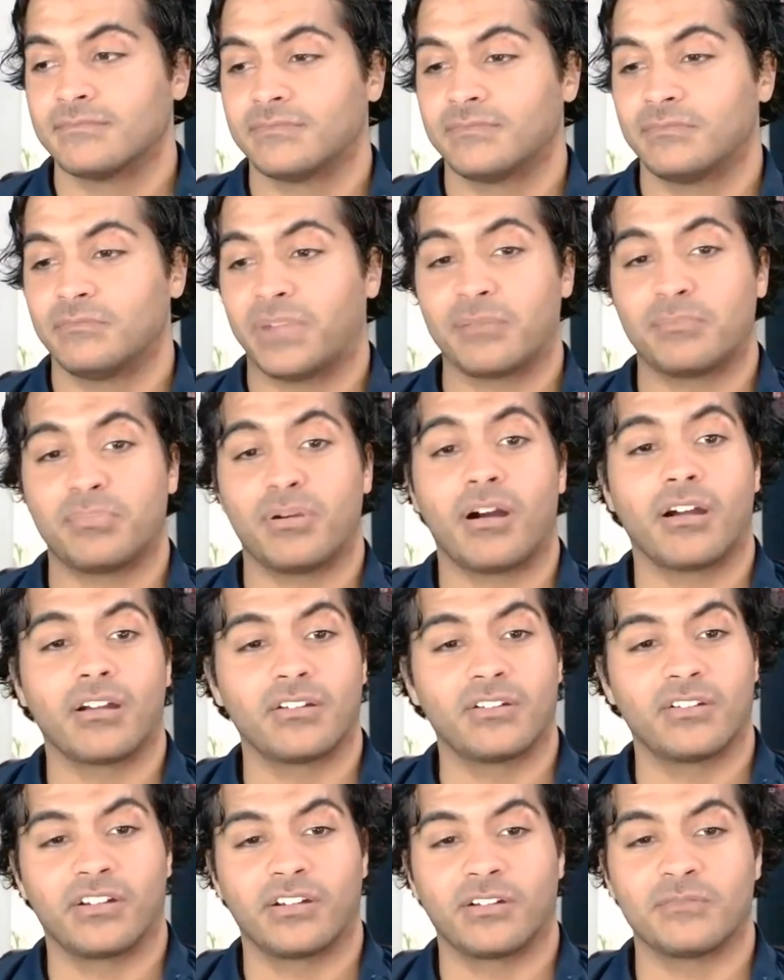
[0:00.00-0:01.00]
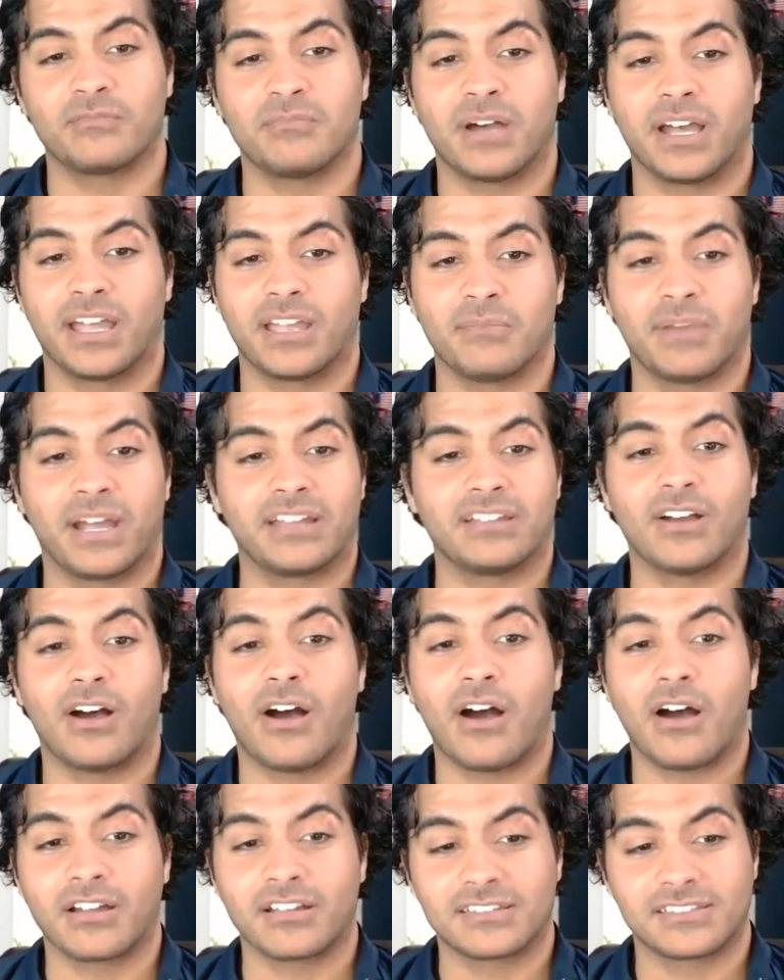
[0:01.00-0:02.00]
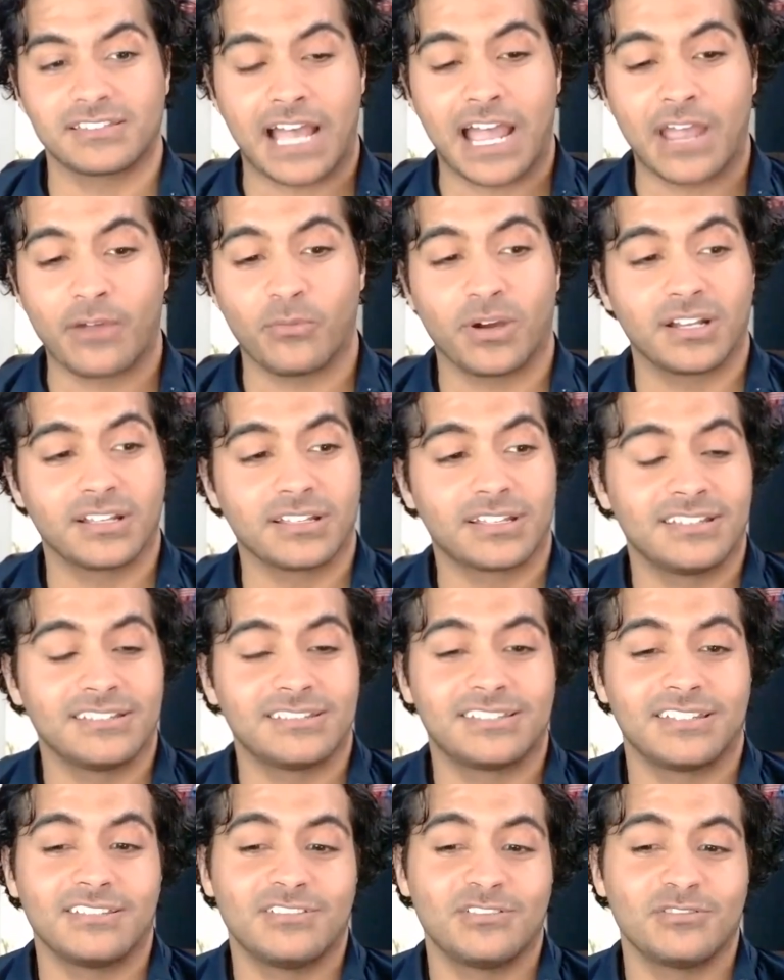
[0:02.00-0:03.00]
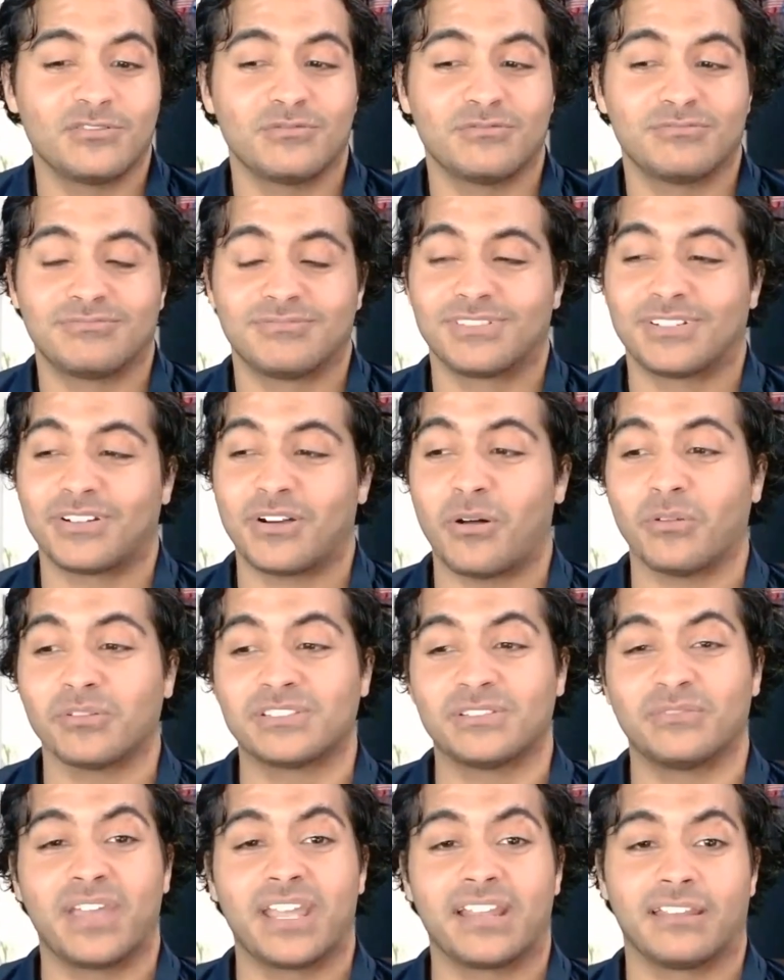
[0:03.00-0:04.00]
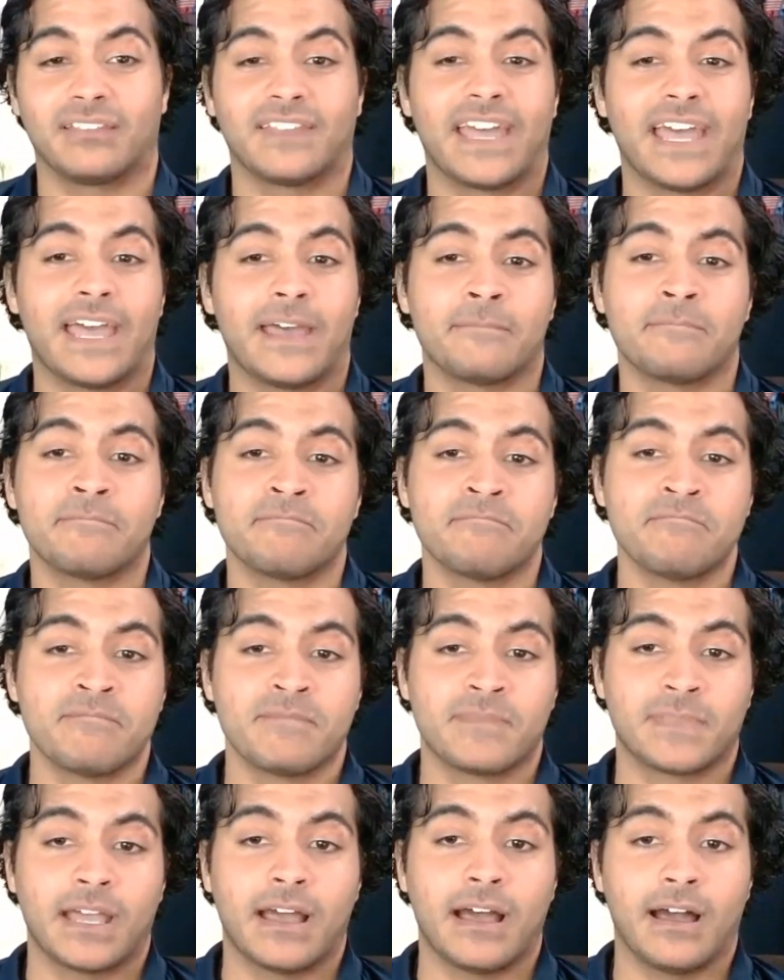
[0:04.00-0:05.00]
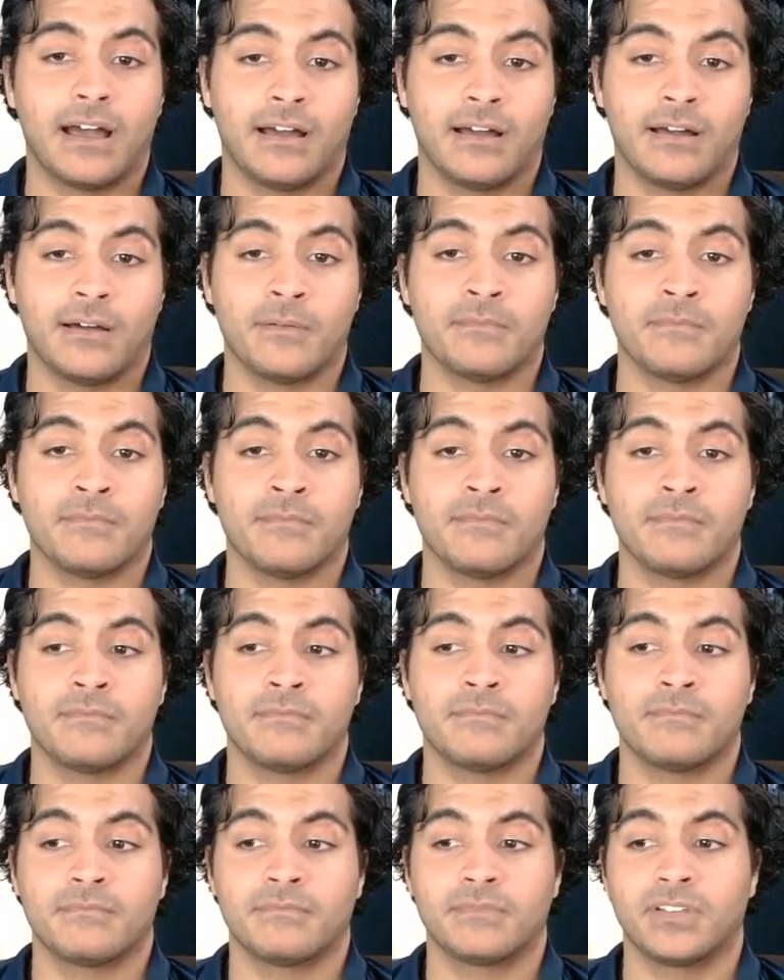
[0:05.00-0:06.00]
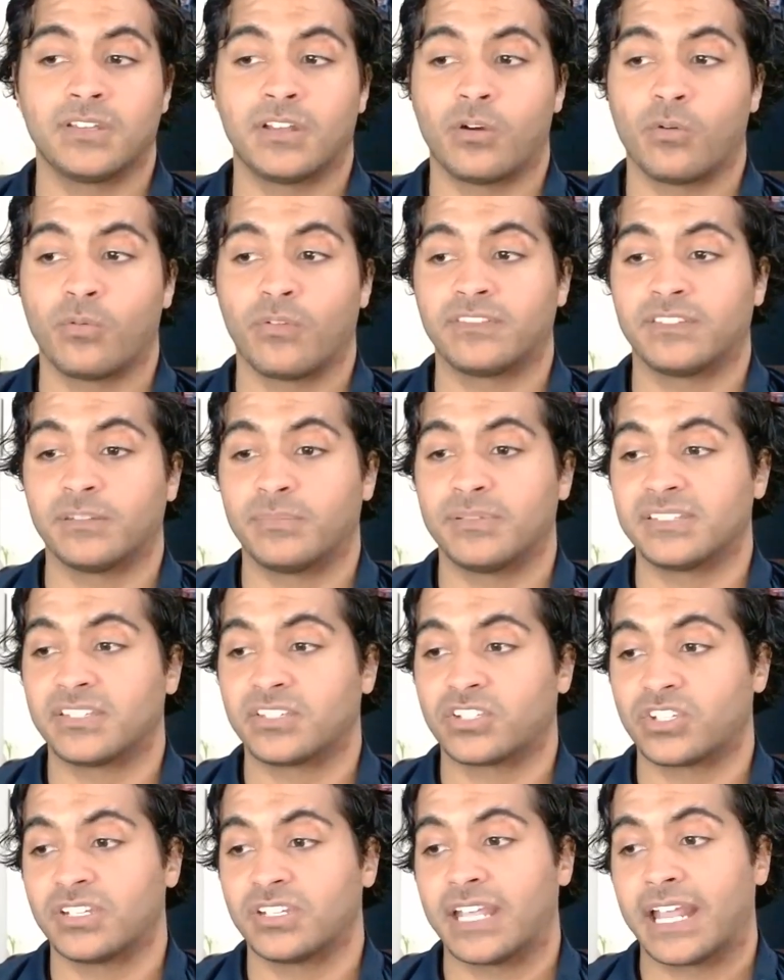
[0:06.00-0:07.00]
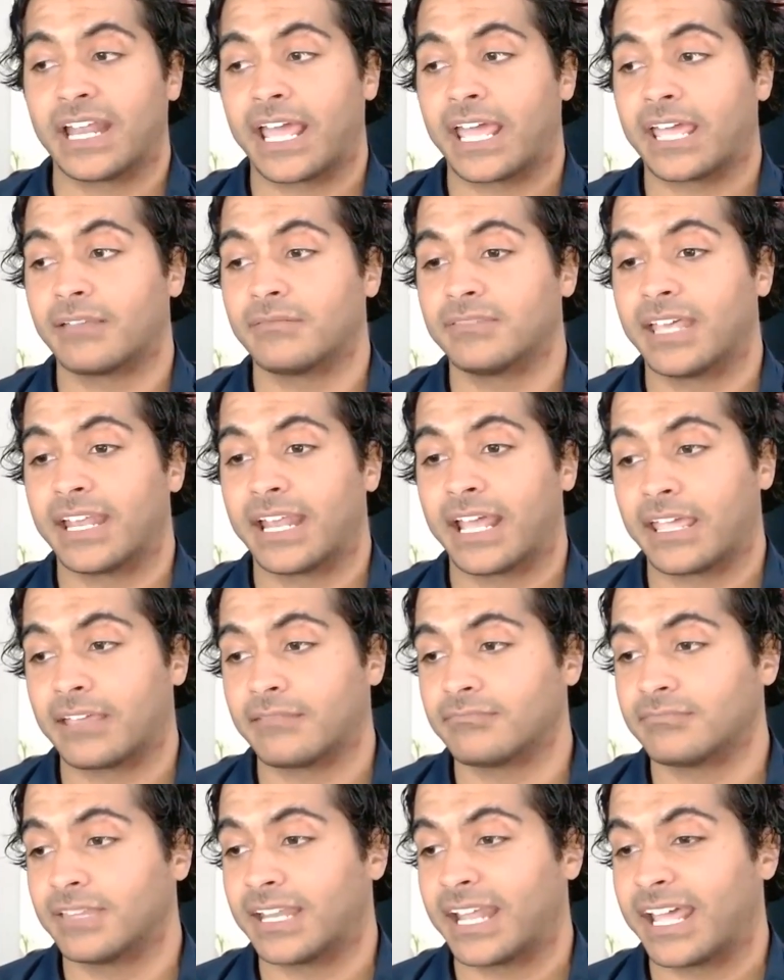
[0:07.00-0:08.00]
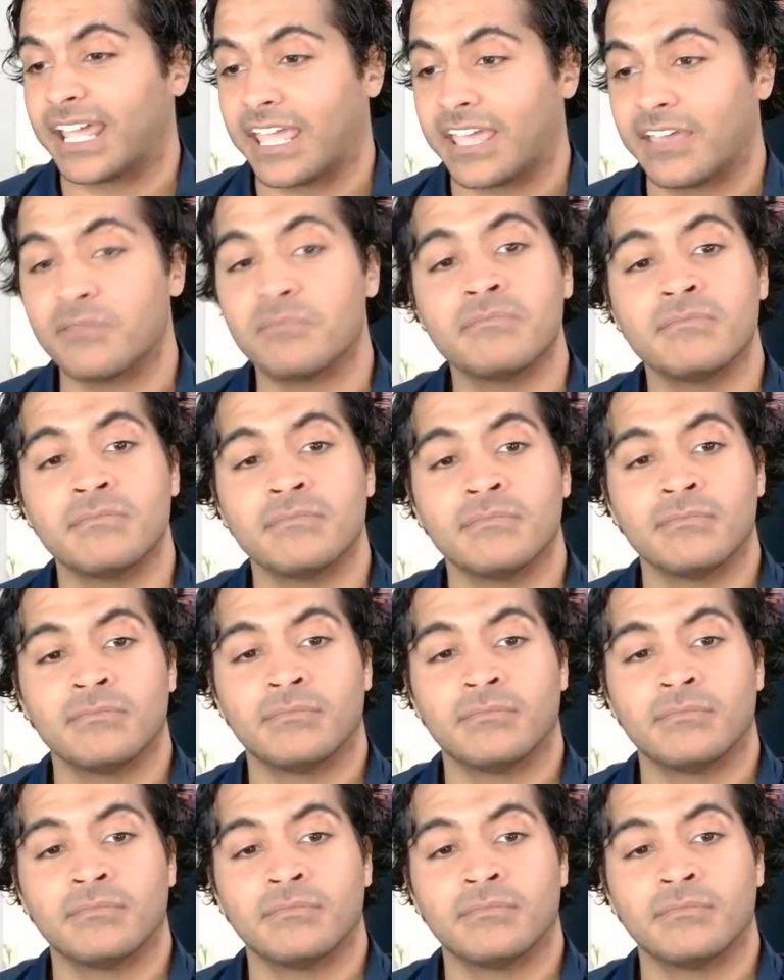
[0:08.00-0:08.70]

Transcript: my partner, my dogs. I want to continue cultivating that. With the position that I am,